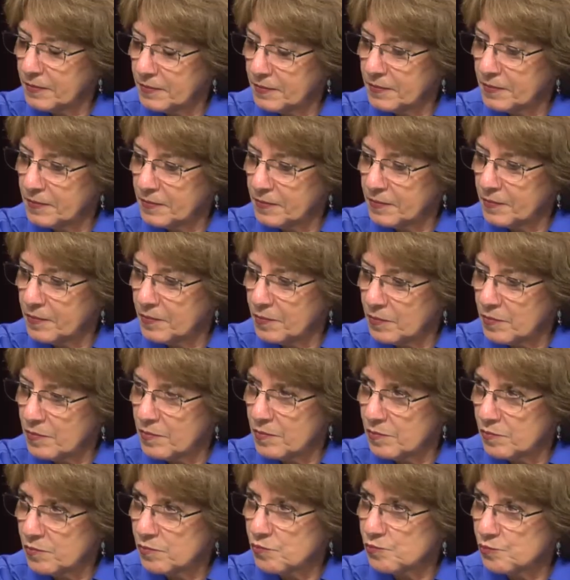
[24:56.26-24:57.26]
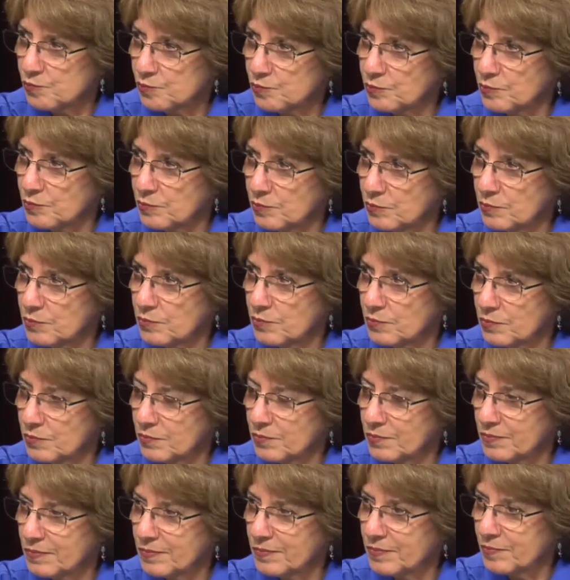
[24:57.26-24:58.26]
we have a tendency
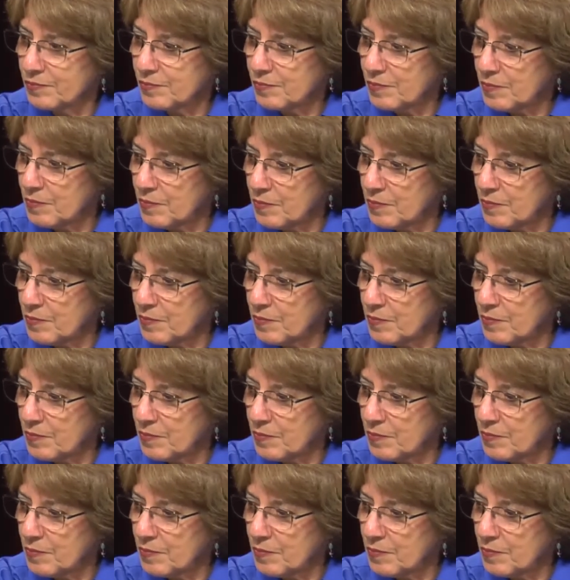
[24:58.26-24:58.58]
to